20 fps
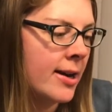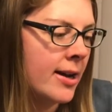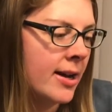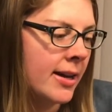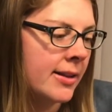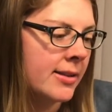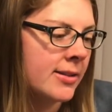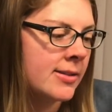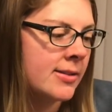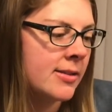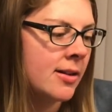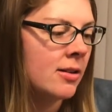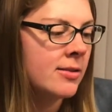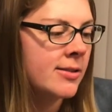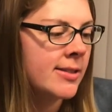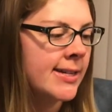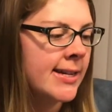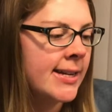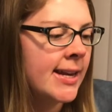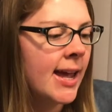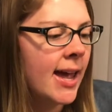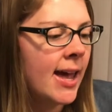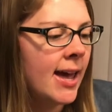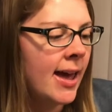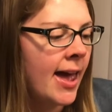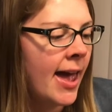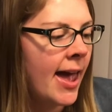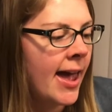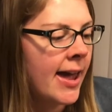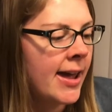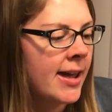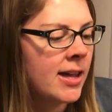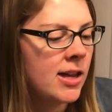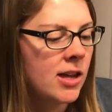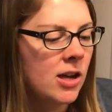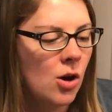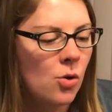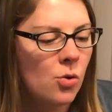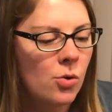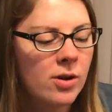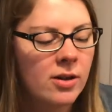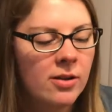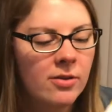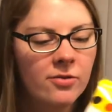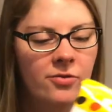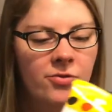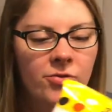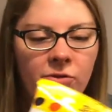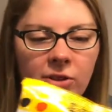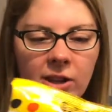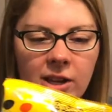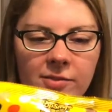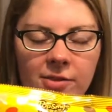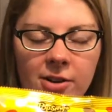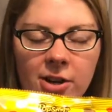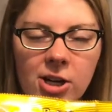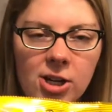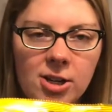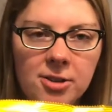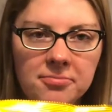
It's salted egg yolk flavor.